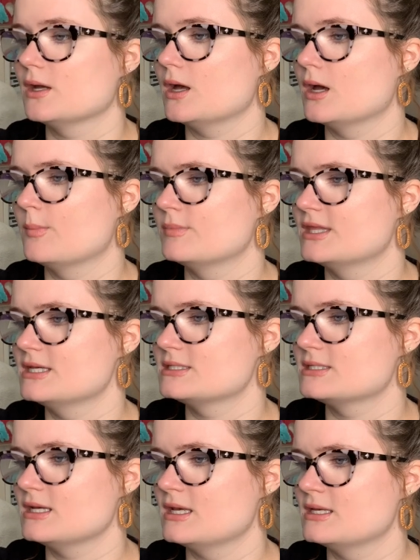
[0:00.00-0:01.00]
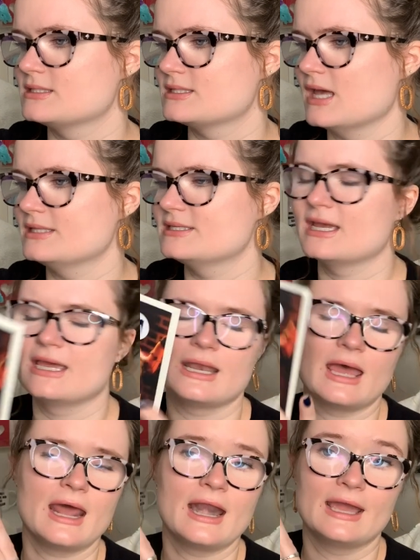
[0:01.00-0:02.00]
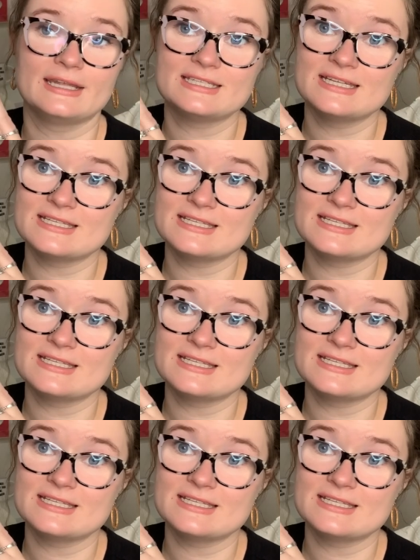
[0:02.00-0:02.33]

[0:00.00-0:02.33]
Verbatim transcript: Um, this is set in nineteen